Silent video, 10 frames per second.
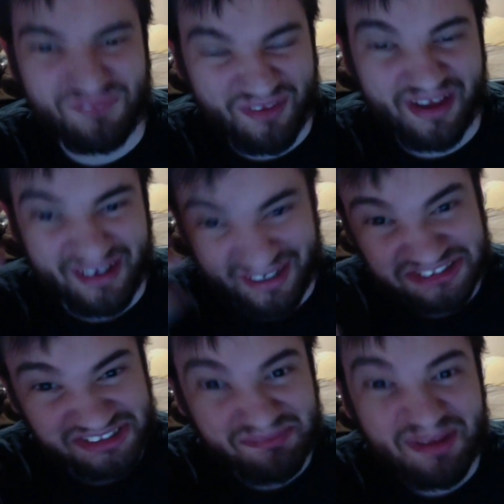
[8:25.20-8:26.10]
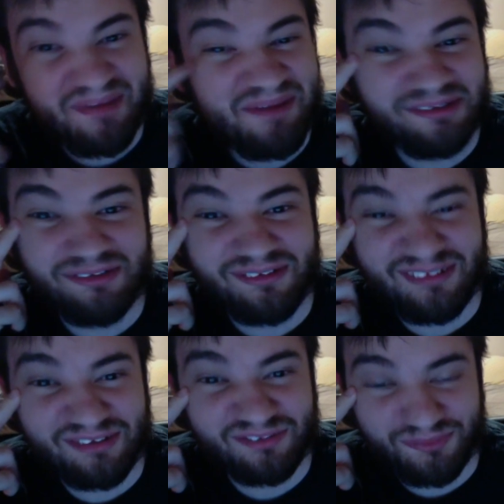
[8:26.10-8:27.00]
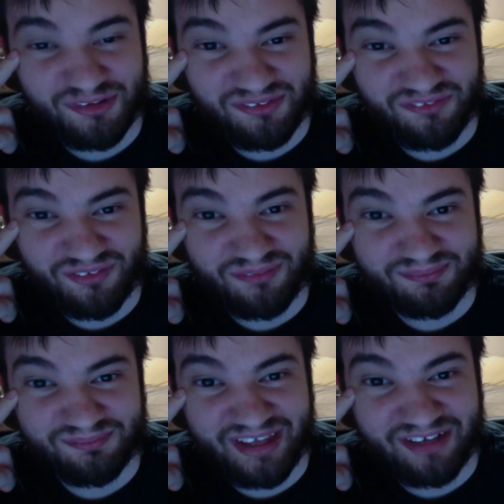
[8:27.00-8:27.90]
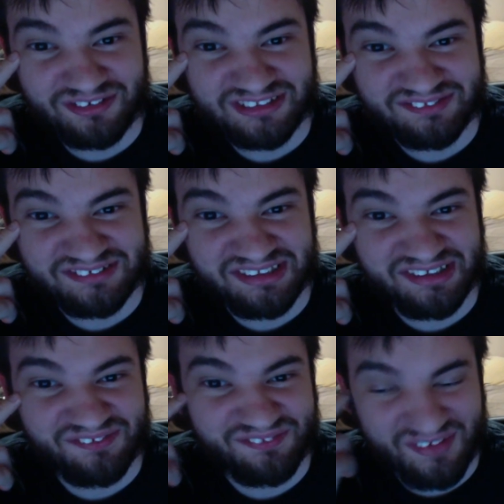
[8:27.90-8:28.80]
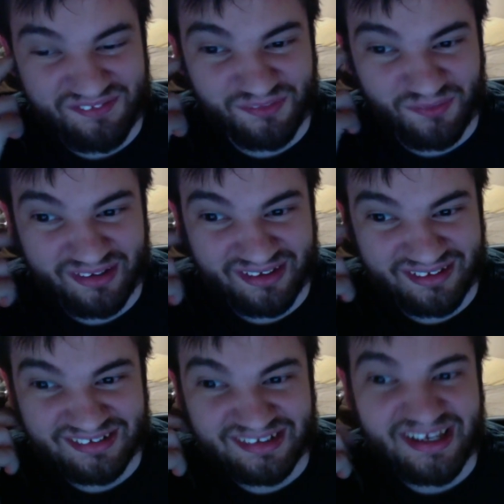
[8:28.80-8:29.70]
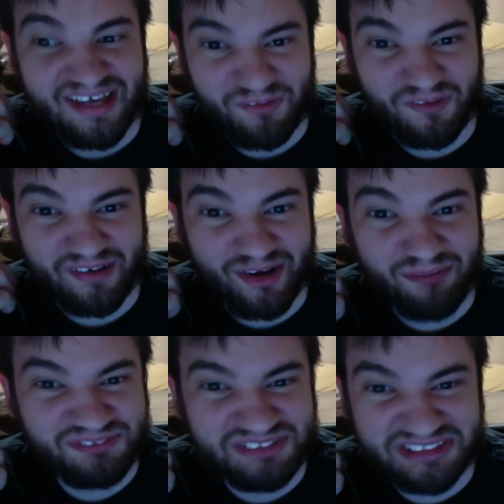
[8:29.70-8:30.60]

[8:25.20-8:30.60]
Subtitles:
and actually, maybe learn a little from Android 17, if you wanna help,